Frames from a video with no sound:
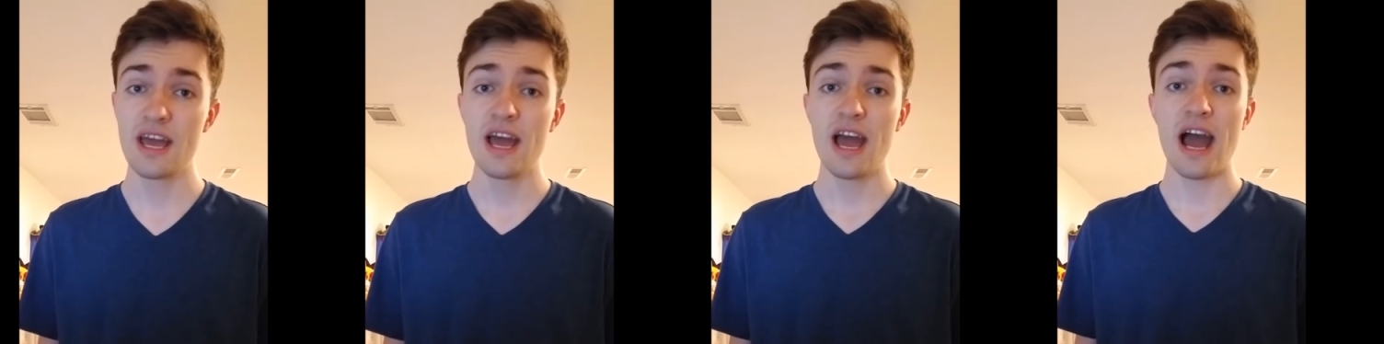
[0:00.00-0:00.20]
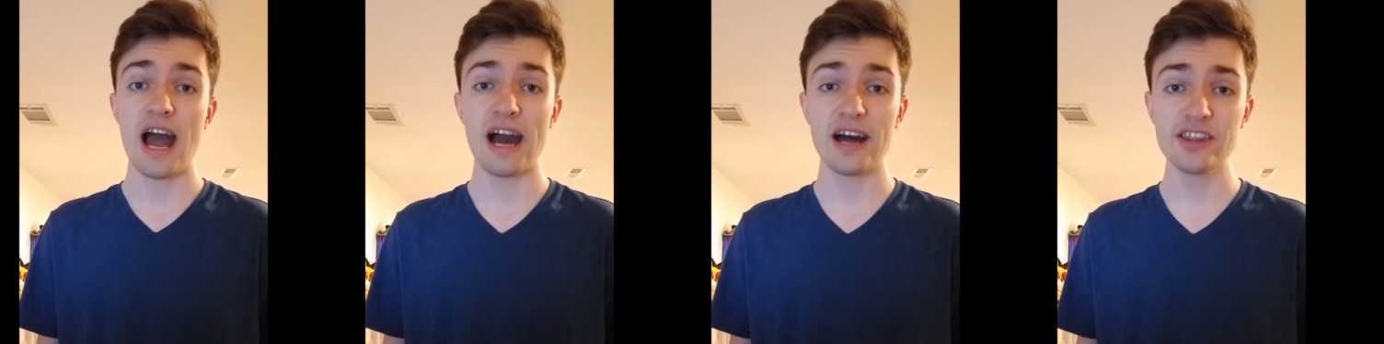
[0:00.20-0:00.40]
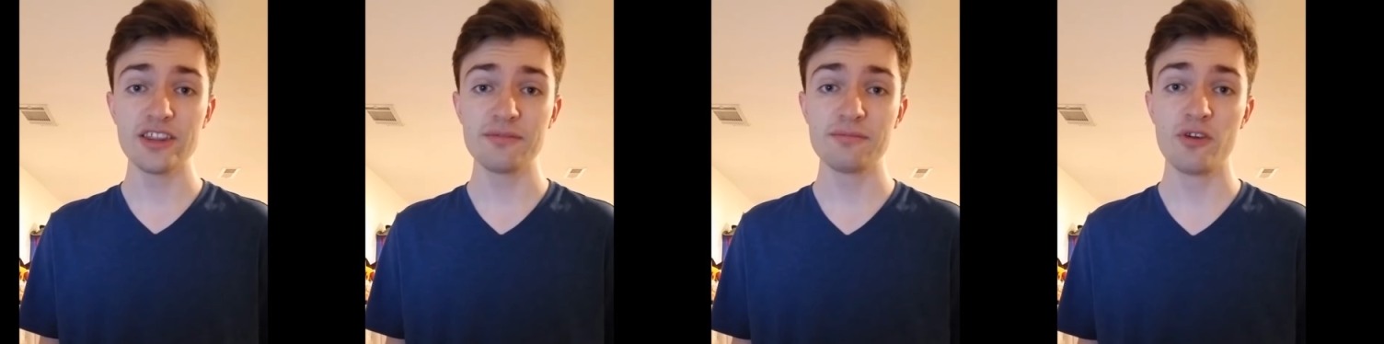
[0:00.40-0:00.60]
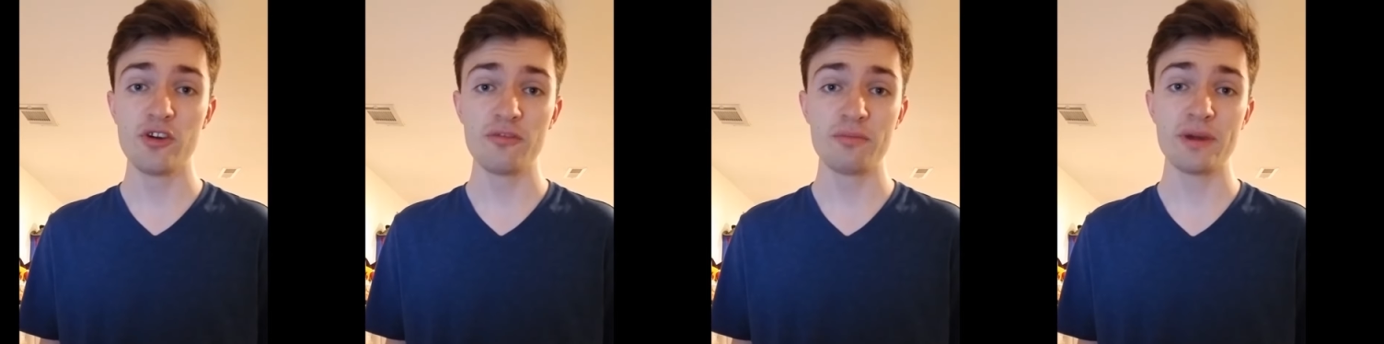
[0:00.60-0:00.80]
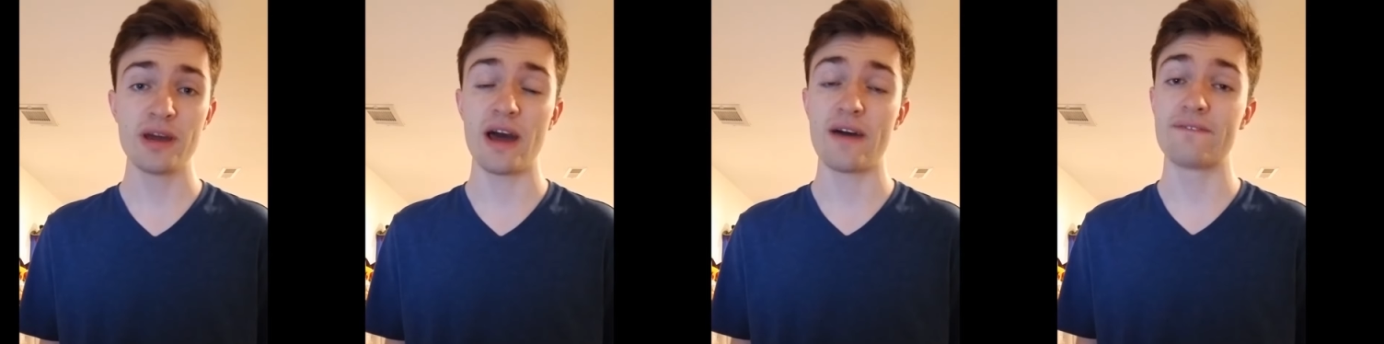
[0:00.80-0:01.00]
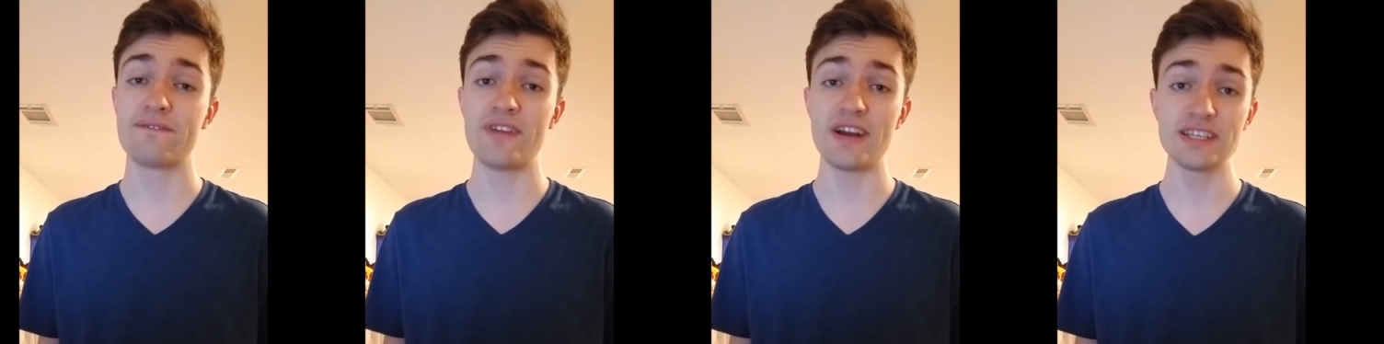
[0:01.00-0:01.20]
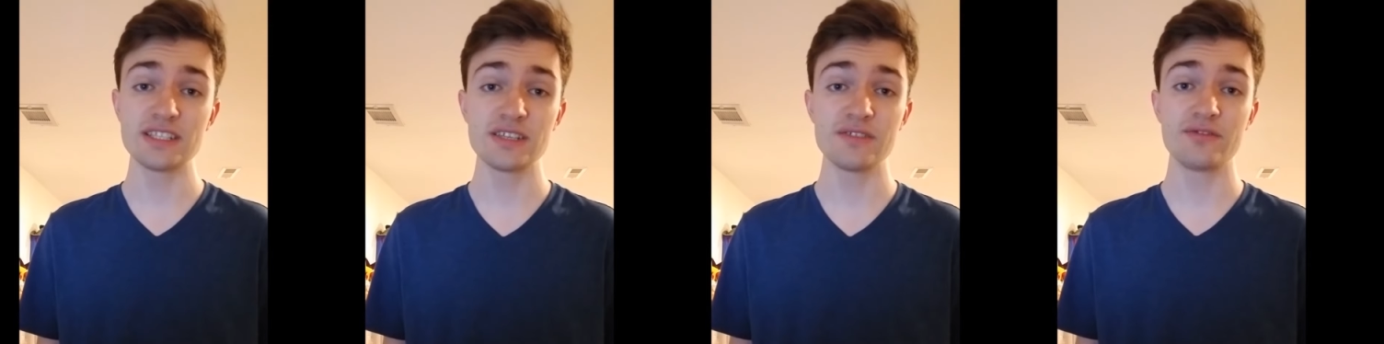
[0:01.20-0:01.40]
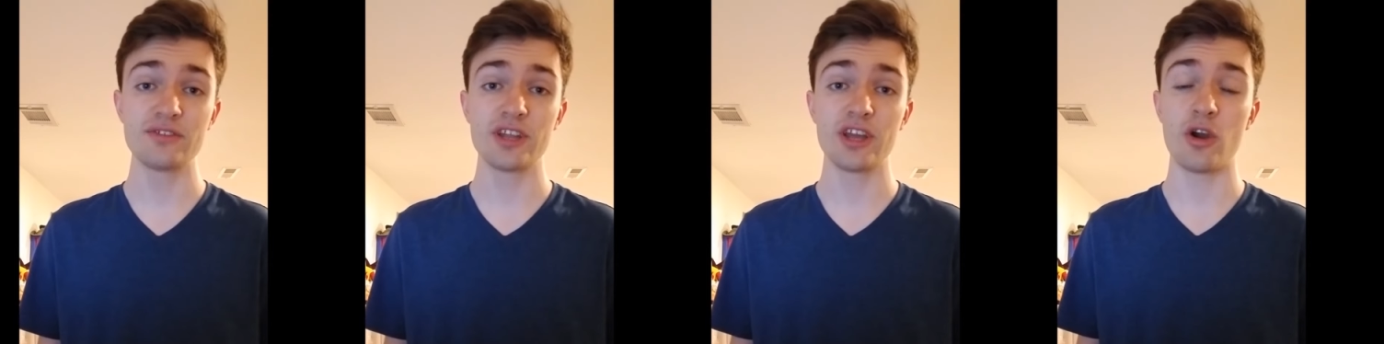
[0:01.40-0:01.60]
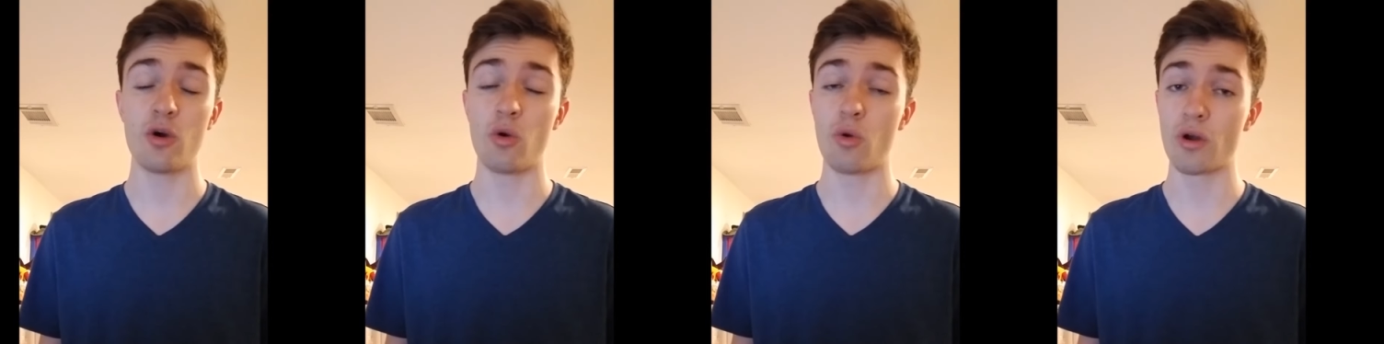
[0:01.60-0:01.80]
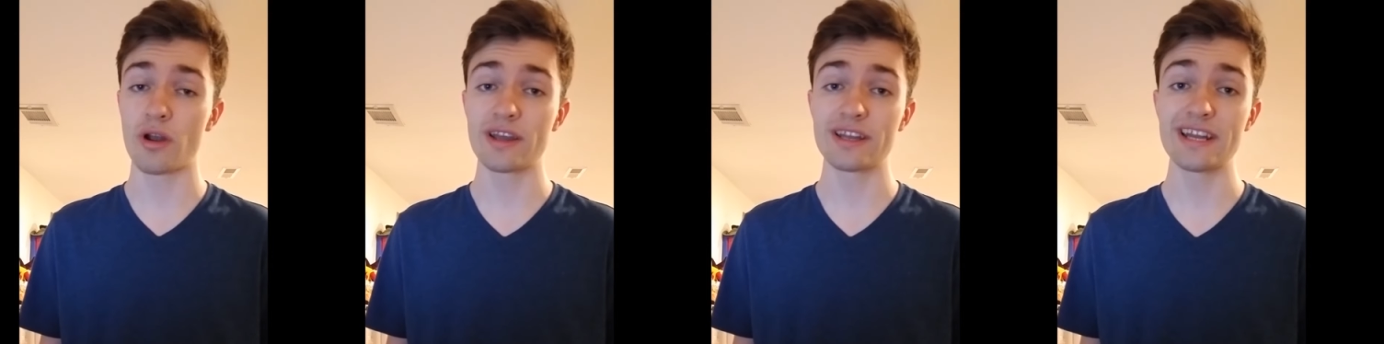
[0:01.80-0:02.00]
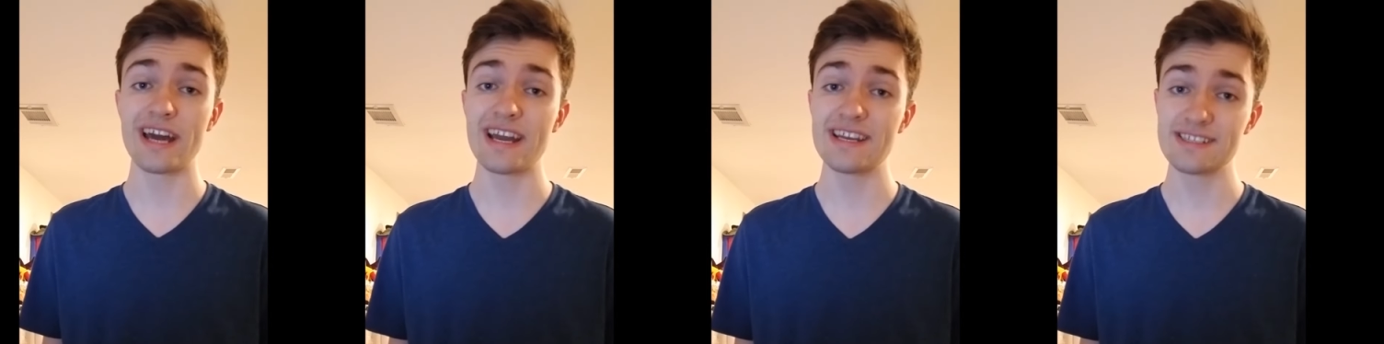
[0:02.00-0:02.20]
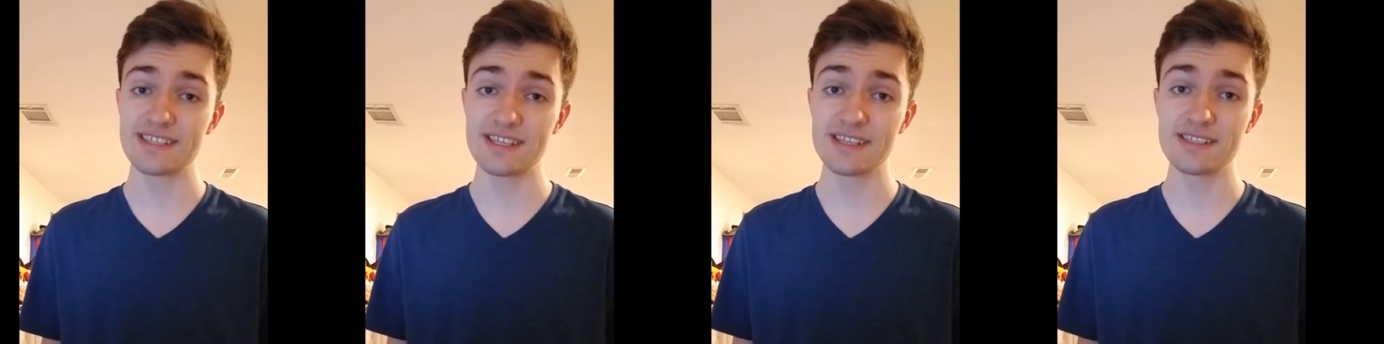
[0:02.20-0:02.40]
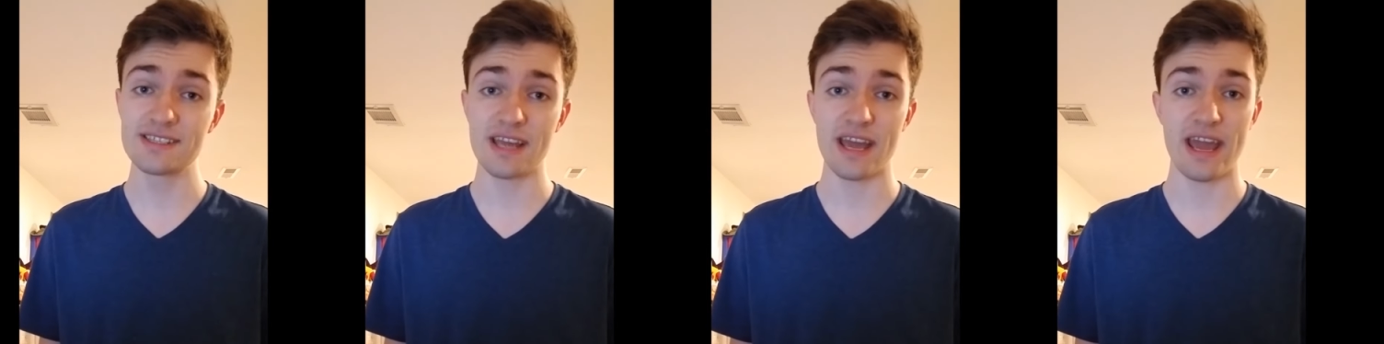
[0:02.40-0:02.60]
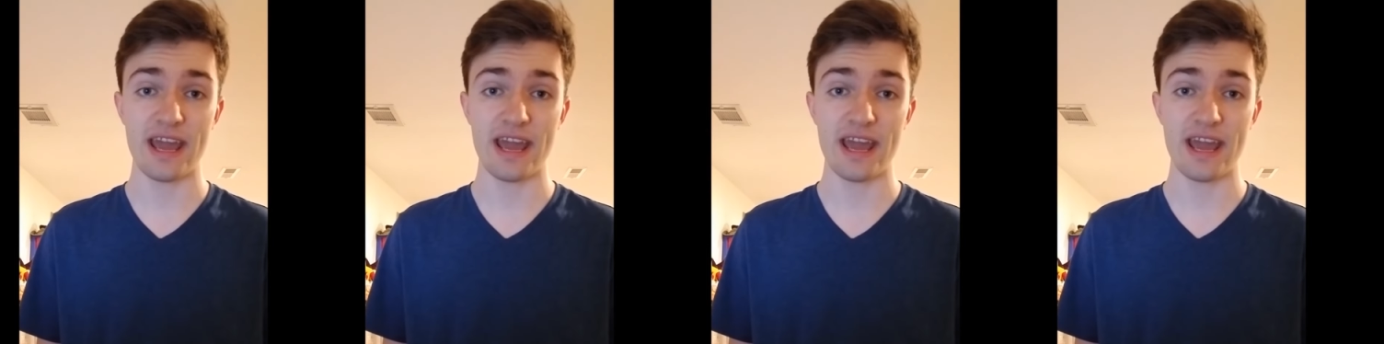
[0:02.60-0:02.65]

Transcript: how the movement effectively organizes